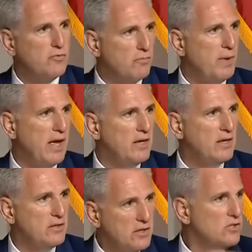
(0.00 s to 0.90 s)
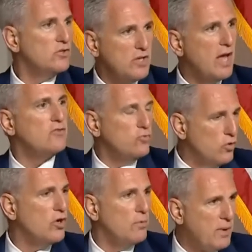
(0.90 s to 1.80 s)
for paying it, so yes,
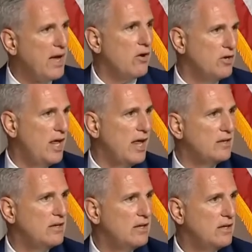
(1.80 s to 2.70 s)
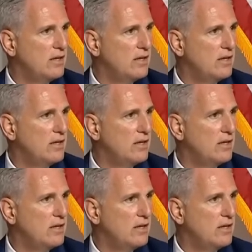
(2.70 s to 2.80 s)
we're going to pay our debt.